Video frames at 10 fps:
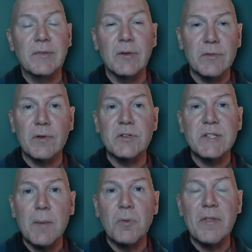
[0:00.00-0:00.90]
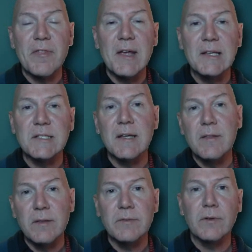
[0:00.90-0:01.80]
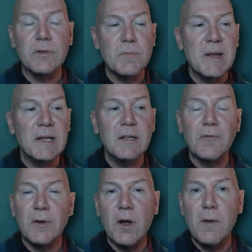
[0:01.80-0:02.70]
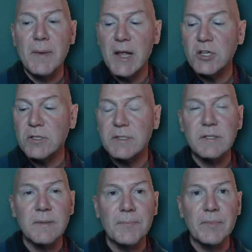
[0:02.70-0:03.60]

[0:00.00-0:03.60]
they're, they're separate things, and there's many different combinations